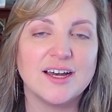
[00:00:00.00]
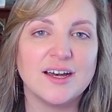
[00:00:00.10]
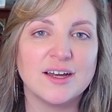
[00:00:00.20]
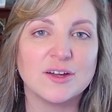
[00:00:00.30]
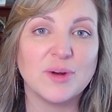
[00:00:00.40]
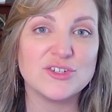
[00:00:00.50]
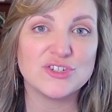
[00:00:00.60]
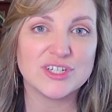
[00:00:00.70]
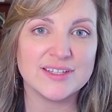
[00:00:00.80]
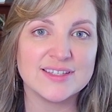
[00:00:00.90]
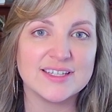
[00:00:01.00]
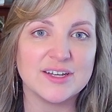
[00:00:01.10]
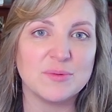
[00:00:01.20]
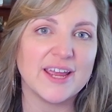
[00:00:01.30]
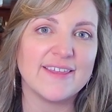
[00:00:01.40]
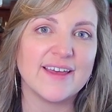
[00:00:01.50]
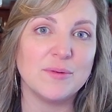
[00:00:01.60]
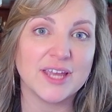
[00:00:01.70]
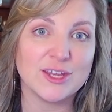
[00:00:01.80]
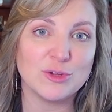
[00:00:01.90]
questions in a way that will
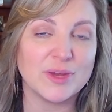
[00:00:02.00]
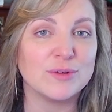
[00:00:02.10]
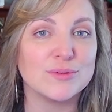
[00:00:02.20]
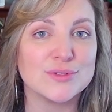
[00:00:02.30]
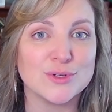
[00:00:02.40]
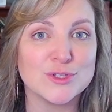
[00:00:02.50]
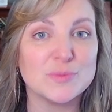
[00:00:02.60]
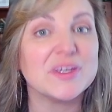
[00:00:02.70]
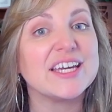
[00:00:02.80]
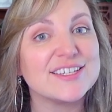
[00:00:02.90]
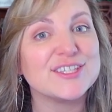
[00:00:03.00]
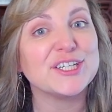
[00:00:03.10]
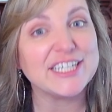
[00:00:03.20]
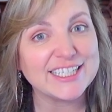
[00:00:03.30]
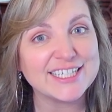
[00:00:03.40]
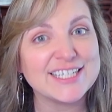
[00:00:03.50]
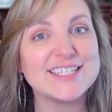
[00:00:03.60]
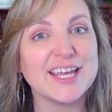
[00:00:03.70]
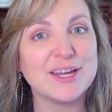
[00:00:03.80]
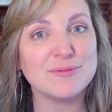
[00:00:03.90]
get you better results, because there is
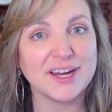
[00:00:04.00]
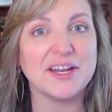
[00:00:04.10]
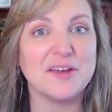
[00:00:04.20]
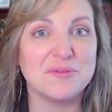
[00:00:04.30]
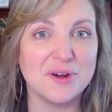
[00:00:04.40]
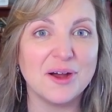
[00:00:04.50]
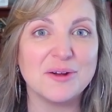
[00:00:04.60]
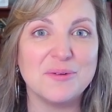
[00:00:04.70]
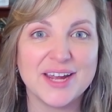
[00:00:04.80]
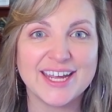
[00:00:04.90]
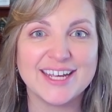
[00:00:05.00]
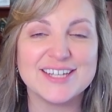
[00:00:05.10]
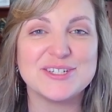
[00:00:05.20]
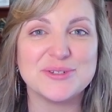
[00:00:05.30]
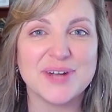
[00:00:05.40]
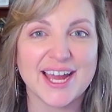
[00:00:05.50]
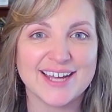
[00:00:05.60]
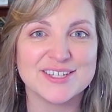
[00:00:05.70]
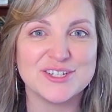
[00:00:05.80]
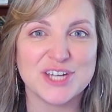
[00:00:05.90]
a right and wrong way to
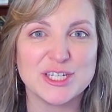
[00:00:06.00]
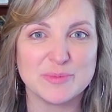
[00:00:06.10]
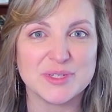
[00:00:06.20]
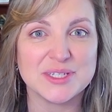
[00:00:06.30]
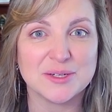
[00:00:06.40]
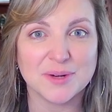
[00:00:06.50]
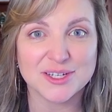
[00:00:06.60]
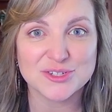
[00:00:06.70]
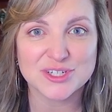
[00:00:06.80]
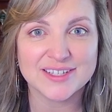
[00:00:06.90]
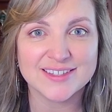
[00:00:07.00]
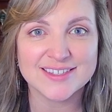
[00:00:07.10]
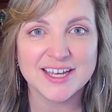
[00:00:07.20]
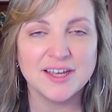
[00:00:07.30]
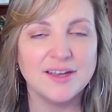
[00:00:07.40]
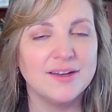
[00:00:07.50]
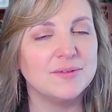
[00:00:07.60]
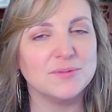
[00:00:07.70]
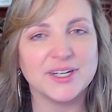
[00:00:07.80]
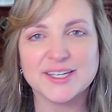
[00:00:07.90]
ask ChatGPT questions.
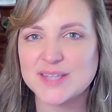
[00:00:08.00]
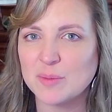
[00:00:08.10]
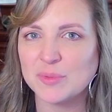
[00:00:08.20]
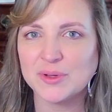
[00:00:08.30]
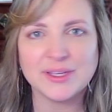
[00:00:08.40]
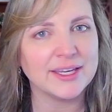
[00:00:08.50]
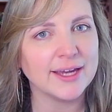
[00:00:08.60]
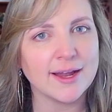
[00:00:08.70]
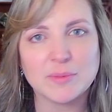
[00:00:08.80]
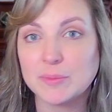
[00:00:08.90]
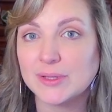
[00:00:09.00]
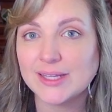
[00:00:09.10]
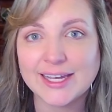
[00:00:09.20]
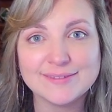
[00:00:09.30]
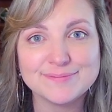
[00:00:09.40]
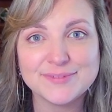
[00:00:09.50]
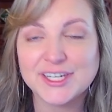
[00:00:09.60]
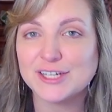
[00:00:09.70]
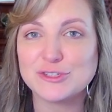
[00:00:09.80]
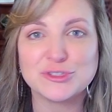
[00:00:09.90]
One example, you got to be polite. You
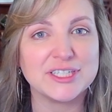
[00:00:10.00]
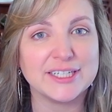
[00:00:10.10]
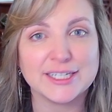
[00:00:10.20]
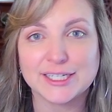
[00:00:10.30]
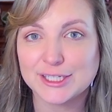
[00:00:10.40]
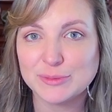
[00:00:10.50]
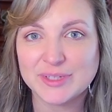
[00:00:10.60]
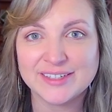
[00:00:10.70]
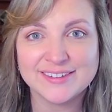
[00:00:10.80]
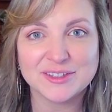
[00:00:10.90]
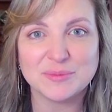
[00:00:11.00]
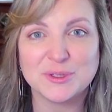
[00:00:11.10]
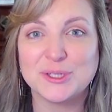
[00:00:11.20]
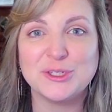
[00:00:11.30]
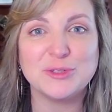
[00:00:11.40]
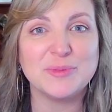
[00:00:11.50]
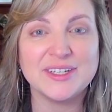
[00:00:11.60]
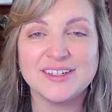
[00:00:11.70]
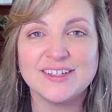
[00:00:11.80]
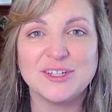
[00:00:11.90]
got to treat it like a human. The more
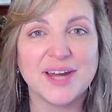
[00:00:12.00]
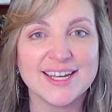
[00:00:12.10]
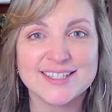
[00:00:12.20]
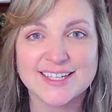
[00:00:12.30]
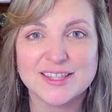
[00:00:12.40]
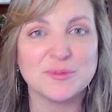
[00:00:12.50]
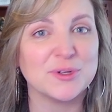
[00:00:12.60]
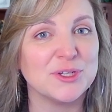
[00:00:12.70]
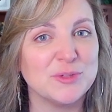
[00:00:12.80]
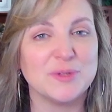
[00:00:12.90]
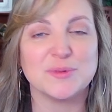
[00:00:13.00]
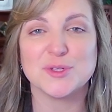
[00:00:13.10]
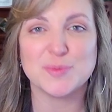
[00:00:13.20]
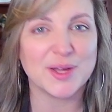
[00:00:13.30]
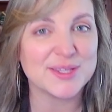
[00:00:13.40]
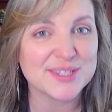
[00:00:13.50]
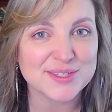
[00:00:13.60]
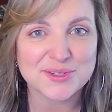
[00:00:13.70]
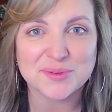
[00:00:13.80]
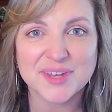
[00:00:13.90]
human you ask it, the more human
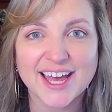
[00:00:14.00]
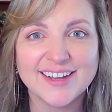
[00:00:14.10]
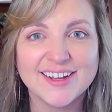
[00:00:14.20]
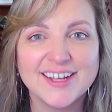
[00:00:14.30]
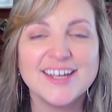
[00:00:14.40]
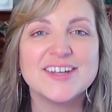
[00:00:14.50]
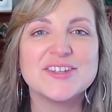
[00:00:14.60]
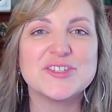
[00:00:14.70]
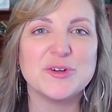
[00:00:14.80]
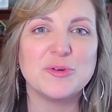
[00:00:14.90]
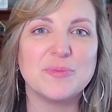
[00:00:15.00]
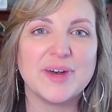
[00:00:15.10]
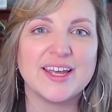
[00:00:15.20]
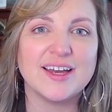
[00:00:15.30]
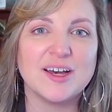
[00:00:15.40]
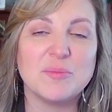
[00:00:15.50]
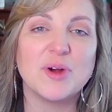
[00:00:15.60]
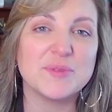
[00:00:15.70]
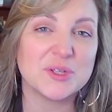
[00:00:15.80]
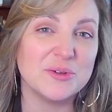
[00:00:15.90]
responses you get. So my
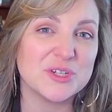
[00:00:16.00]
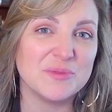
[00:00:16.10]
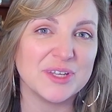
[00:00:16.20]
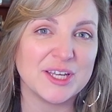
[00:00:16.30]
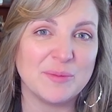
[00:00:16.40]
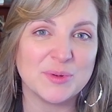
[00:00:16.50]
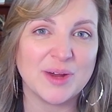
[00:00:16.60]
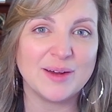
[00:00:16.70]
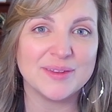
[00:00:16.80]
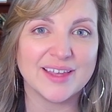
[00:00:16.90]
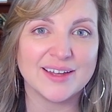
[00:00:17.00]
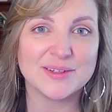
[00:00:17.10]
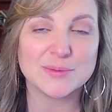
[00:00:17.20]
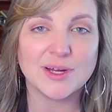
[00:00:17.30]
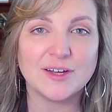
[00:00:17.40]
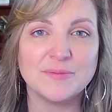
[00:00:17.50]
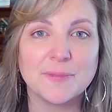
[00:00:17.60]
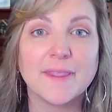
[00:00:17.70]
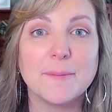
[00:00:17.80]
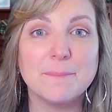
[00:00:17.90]
prompt coach can really help you out with that as well.
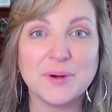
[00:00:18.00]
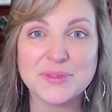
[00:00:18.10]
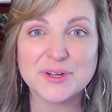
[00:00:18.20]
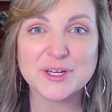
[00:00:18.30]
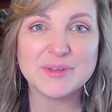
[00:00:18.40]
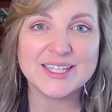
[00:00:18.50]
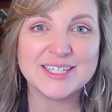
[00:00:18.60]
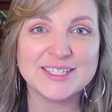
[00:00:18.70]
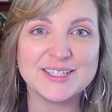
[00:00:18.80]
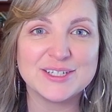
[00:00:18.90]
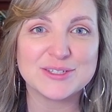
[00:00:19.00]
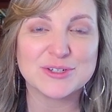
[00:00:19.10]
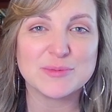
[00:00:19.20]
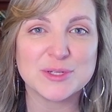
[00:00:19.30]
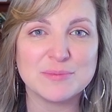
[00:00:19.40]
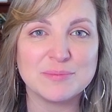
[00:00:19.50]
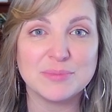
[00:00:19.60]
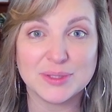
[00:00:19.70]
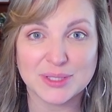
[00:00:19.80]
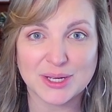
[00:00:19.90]
Both are going to be linked in the description
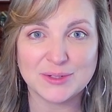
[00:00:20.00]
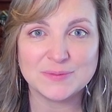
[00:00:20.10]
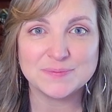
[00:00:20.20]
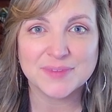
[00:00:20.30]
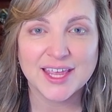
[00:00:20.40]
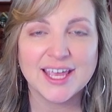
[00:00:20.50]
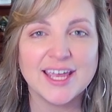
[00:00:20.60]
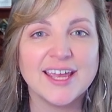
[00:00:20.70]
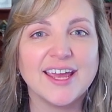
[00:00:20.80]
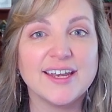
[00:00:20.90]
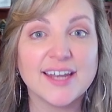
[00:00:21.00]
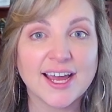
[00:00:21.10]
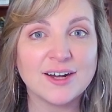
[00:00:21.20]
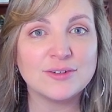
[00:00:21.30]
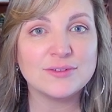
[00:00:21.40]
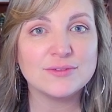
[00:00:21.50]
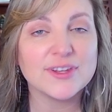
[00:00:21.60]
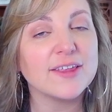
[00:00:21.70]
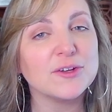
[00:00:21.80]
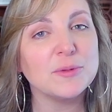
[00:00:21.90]
below. And now for
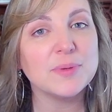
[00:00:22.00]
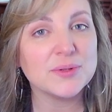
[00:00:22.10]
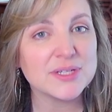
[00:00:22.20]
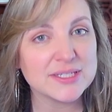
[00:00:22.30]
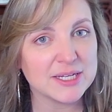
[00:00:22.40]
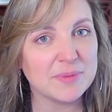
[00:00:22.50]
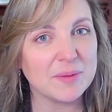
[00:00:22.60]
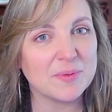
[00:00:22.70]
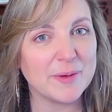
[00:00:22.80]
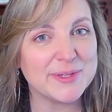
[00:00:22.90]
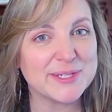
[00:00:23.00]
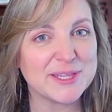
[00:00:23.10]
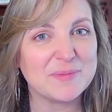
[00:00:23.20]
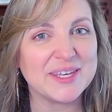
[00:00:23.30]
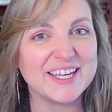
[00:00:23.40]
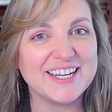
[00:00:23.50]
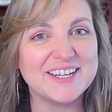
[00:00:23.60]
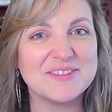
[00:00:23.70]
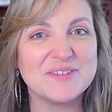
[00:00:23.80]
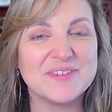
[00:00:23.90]
that little bonus tip I promised at the beginning
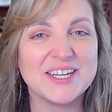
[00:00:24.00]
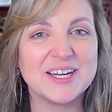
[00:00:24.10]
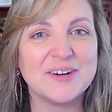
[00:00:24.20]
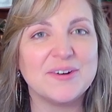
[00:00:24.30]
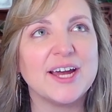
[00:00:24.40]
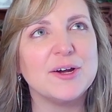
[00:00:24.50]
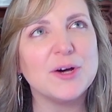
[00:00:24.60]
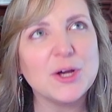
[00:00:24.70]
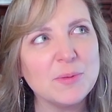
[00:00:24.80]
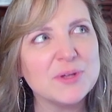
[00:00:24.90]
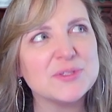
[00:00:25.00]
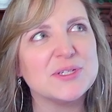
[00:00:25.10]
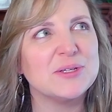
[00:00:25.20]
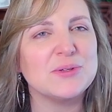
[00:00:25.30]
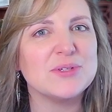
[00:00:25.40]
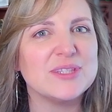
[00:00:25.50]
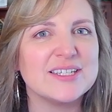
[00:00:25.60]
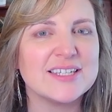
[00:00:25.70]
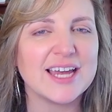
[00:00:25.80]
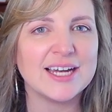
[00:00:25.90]
of the video. I almost included
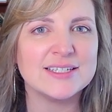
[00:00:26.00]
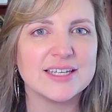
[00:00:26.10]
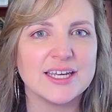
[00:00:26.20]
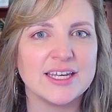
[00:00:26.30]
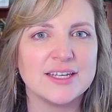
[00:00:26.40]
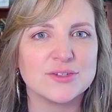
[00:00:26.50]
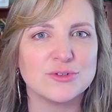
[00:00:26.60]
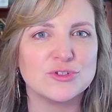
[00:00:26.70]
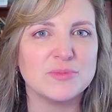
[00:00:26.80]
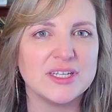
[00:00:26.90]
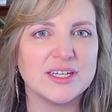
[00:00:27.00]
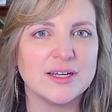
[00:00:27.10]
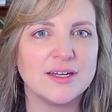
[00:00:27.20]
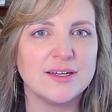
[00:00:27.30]
this as a social media